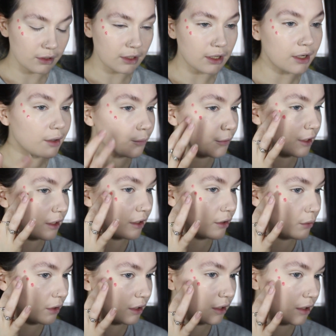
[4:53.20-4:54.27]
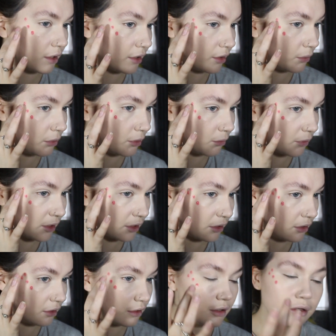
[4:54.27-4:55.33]
and I'm bringing it quite high up on my
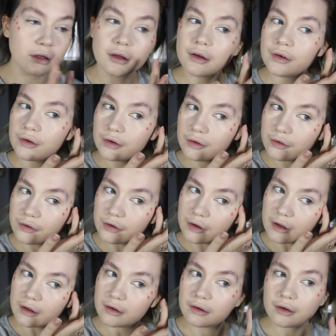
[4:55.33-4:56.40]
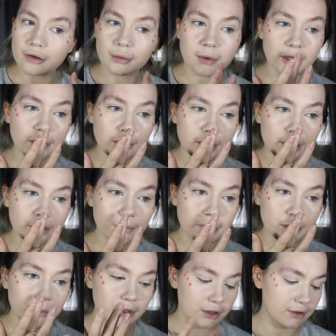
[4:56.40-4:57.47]
cheeks as well, and I'm
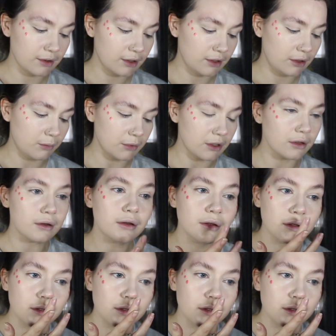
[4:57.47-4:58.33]
going to put a tiny bit